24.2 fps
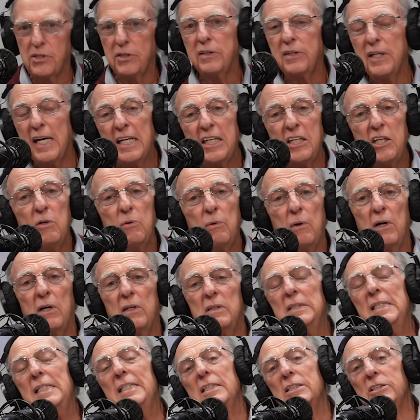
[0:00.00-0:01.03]
And thank, thank you, you all.
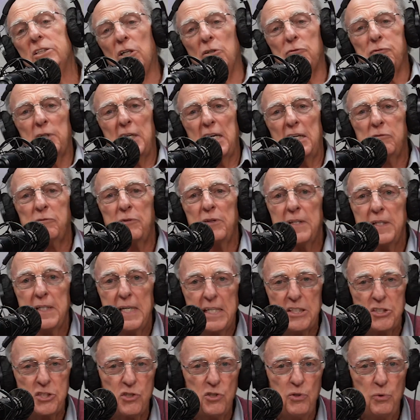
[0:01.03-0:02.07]
Don't forget, for the
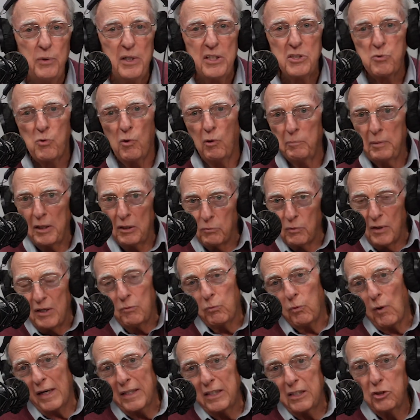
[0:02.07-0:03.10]
next two weeks, we'll be
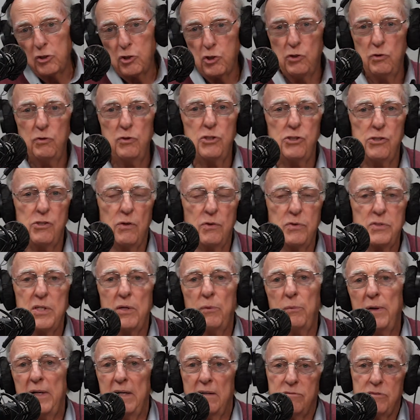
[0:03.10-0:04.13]
rerunning two shows that
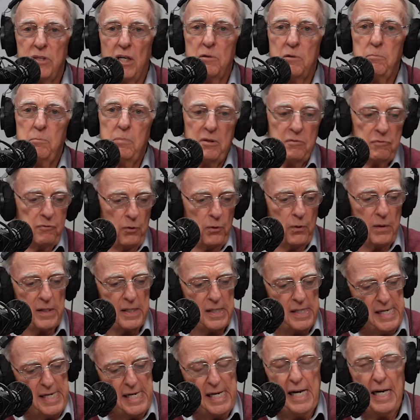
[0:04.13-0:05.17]
we have done before,
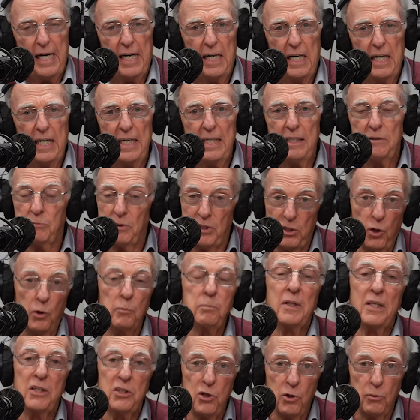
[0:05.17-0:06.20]
uh, and we hope
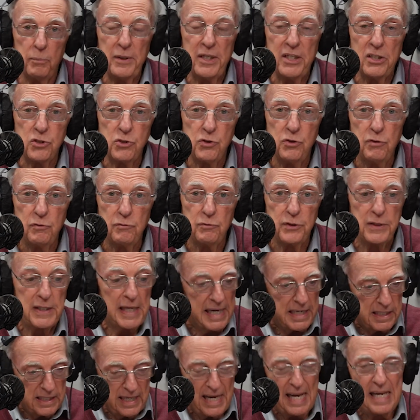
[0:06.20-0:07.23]
that you'll be in tune for
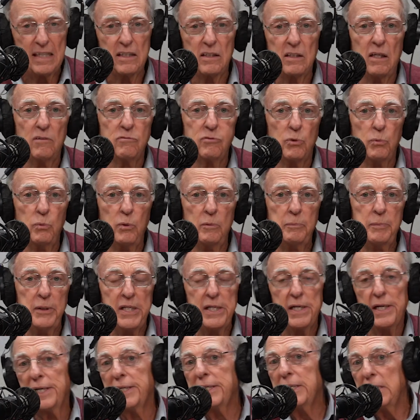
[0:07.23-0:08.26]
that. Nat Glover will be
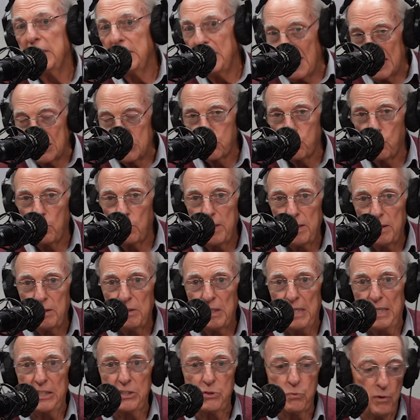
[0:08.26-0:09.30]
on next week
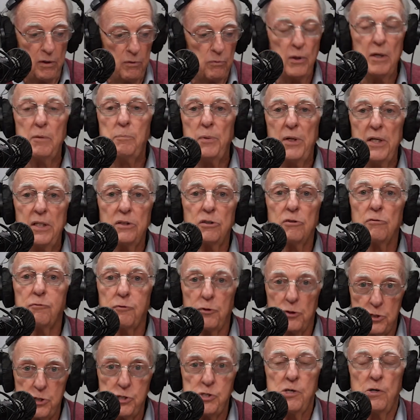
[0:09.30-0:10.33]
as we repeat the
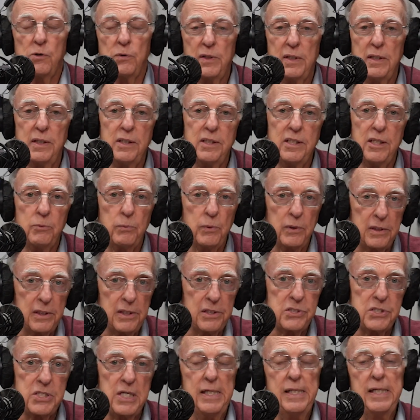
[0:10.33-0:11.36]
first show that he did with
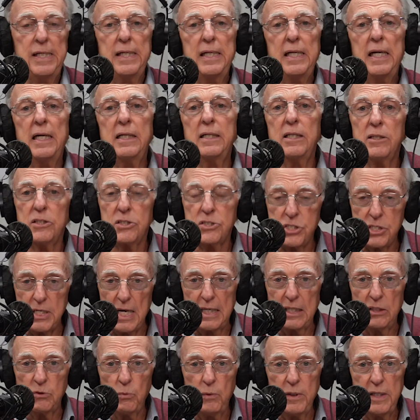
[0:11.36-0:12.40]
us. And in the
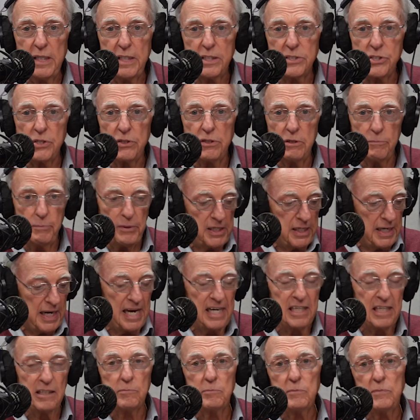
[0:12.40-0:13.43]
second week, it's going to be
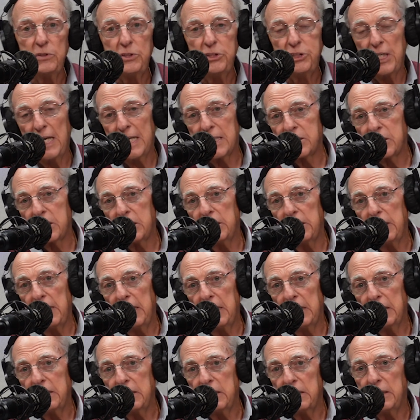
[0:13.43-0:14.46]
Adam Chaskin
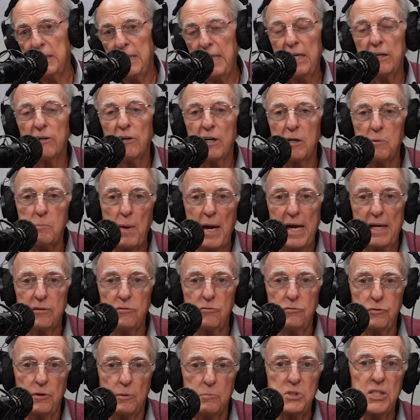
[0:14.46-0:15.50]
and uh, Eric Mann
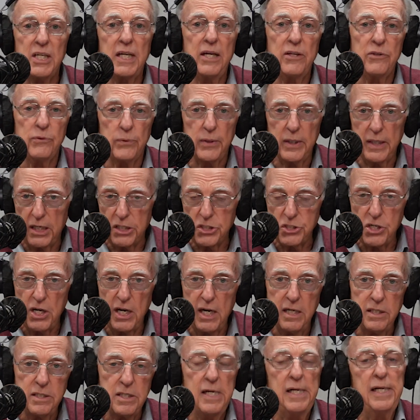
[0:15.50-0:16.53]
from Together Against
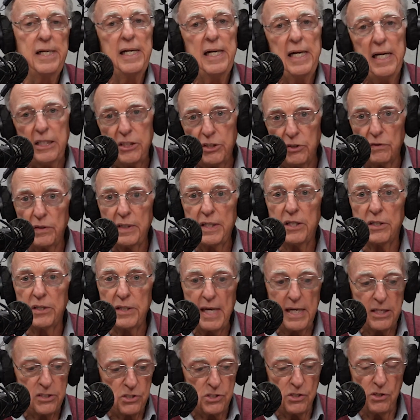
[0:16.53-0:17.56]
Hate, and you'll hear
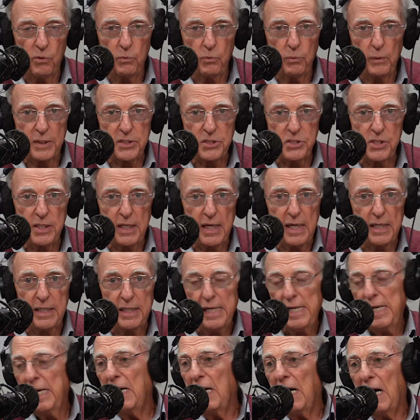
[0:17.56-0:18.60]
that show once again.
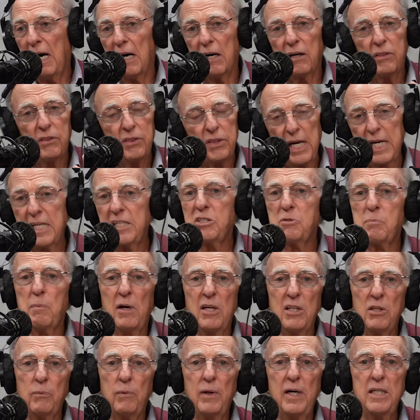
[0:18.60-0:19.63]
Our thanks, by
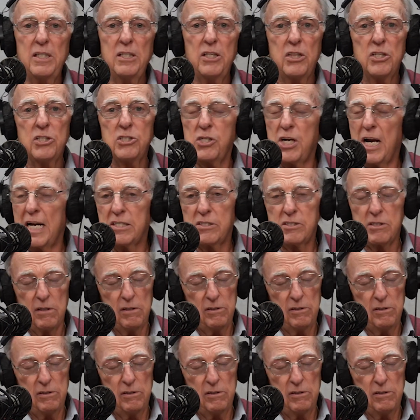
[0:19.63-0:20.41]
the way, to the Jas-